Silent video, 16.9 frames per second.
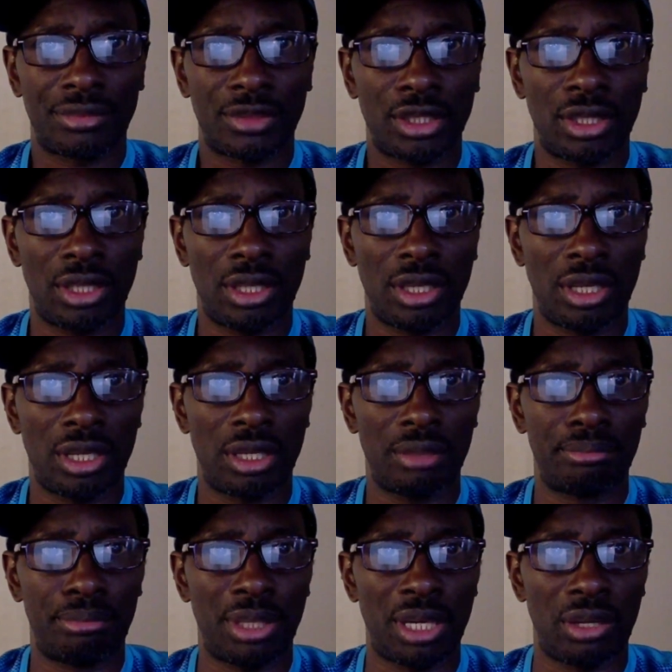
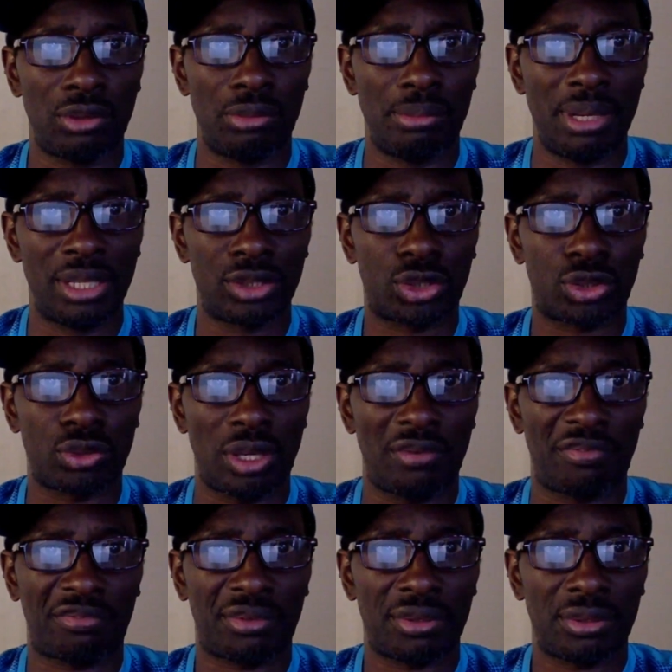Bear with me.
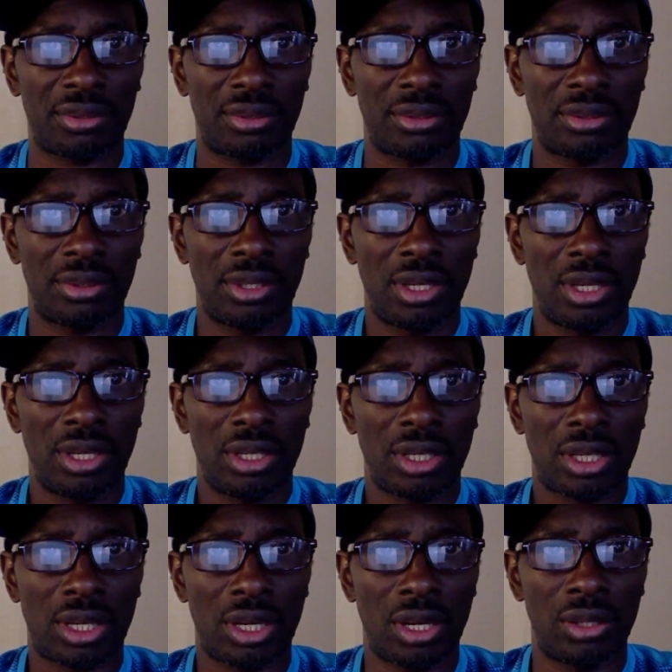Swift
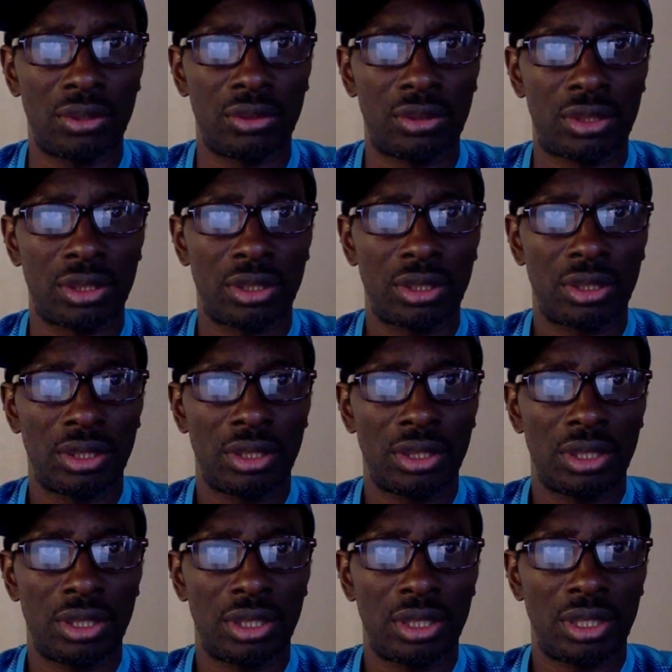code
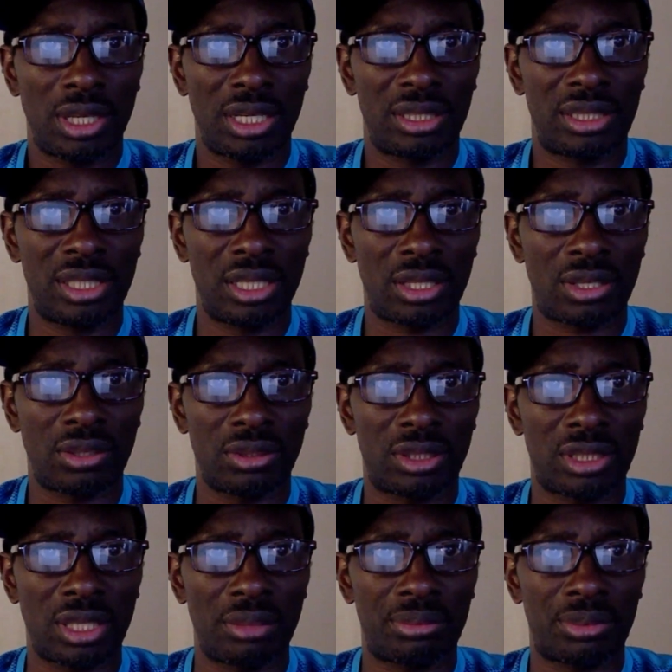ideal
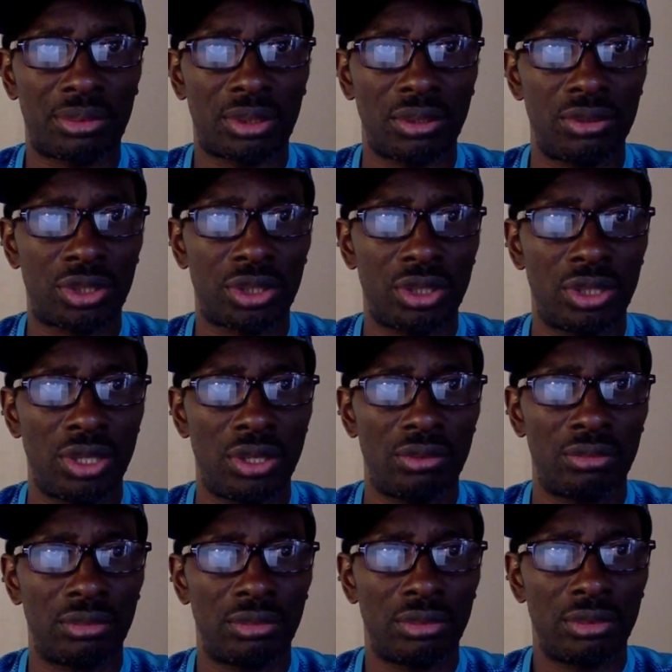concept solution now.
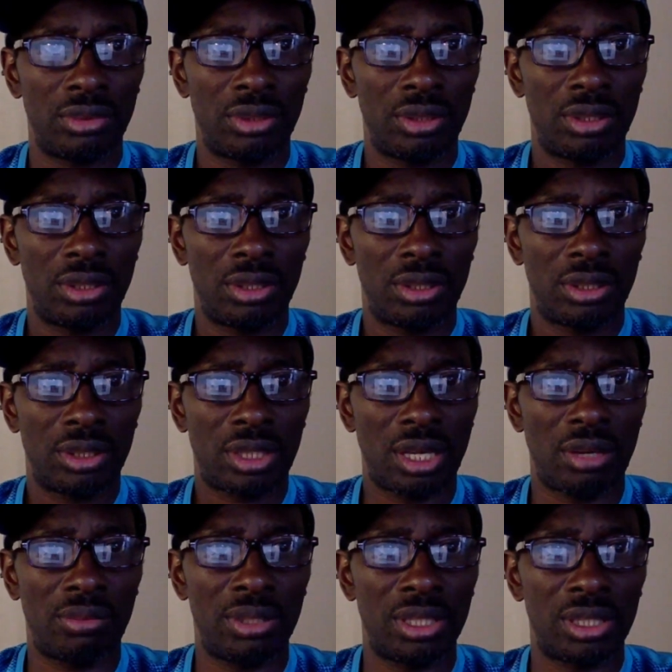
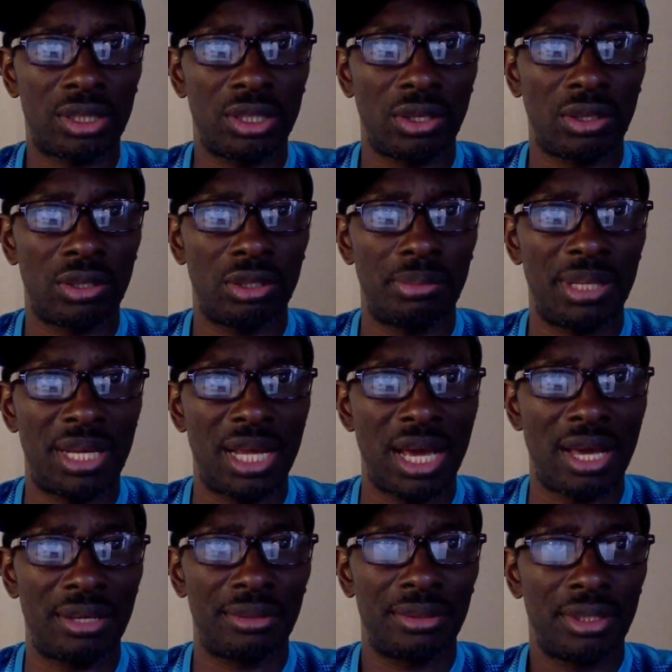That one is not going to be
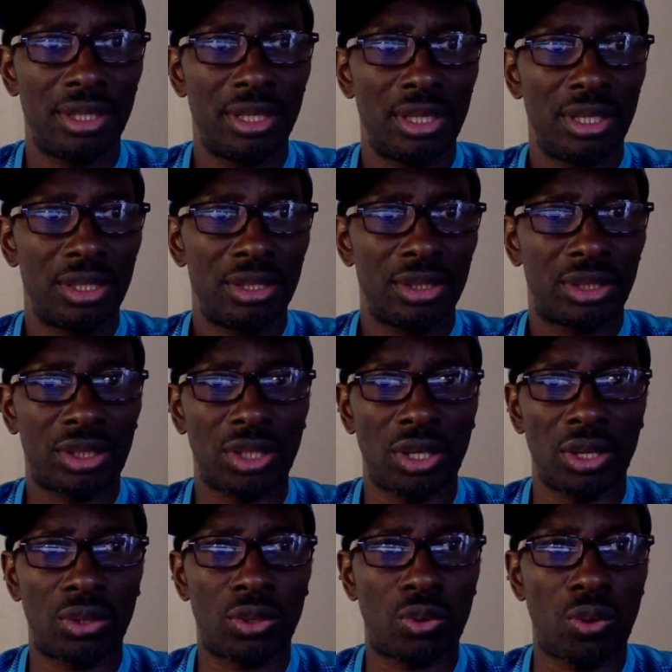there.
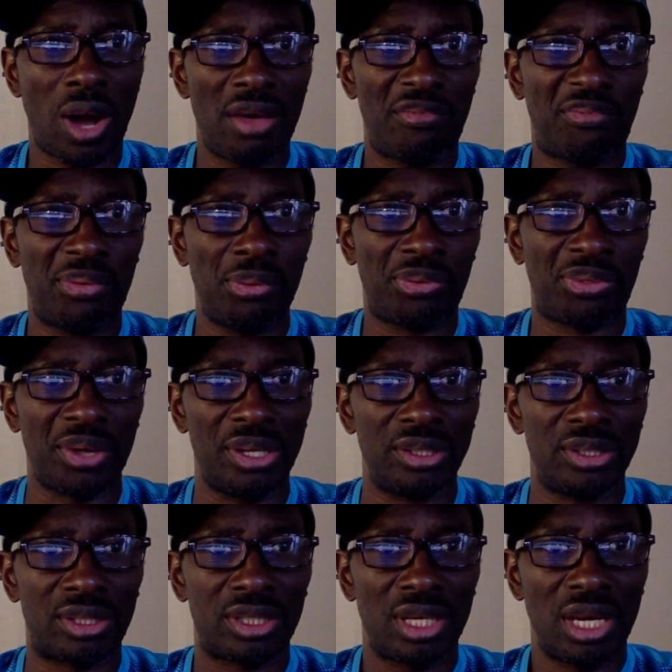So quite a few
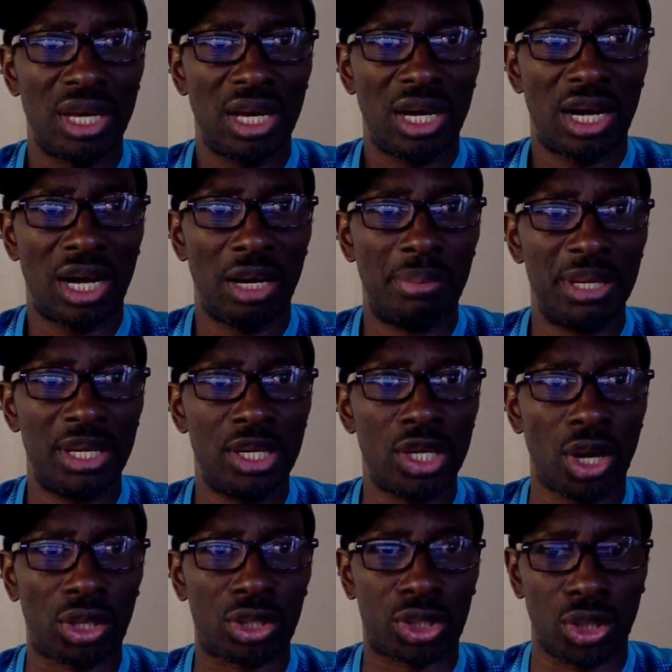things have been
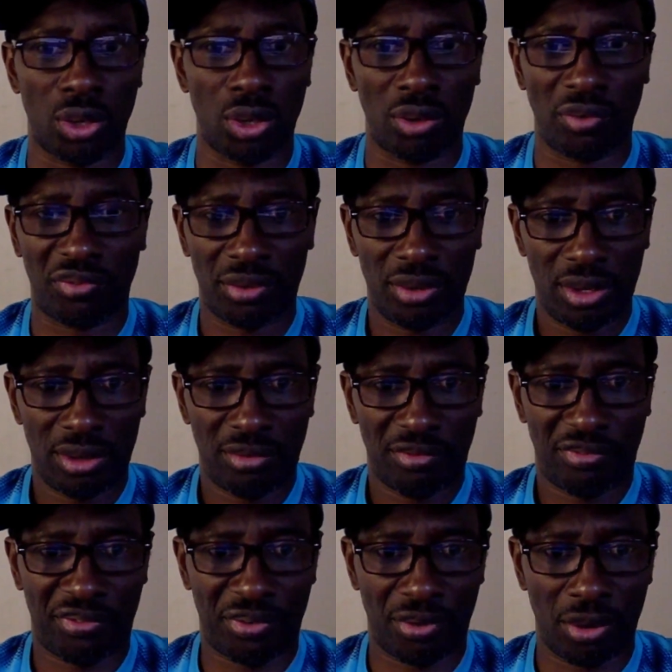knocked off
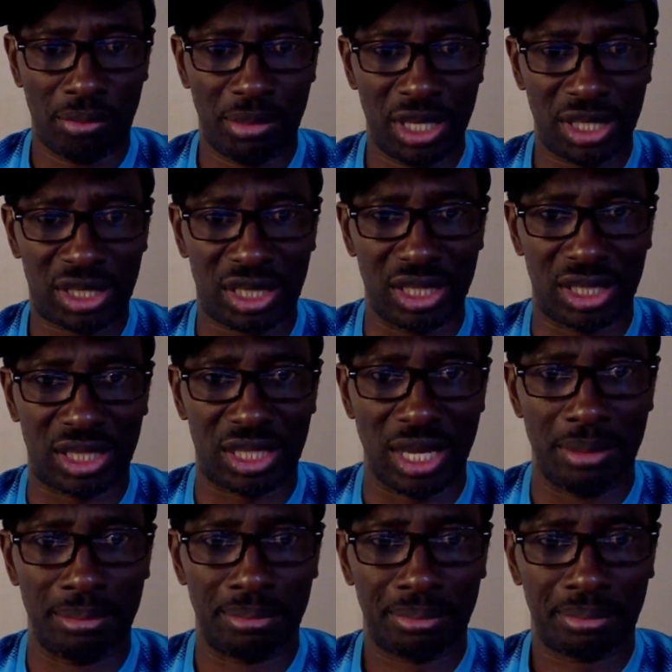from the system.